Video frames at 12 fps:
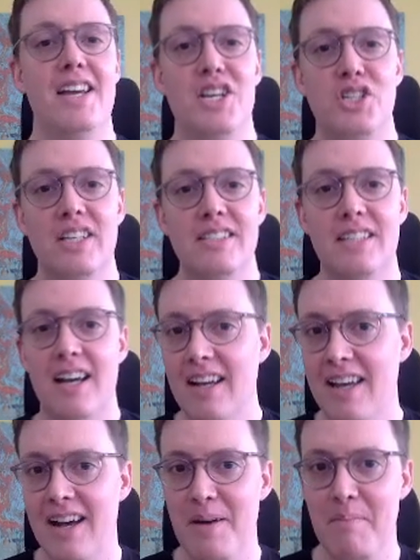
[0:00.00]

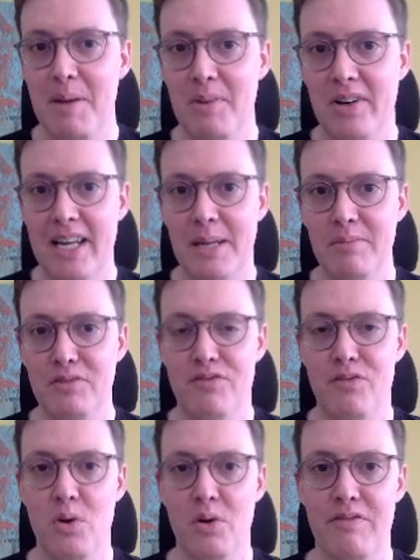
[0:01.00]
chess.com member games
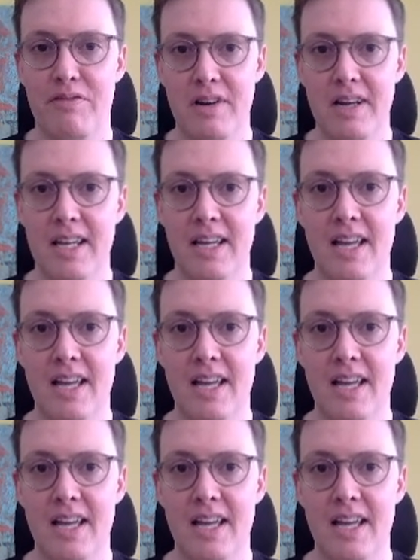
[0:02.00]
for free.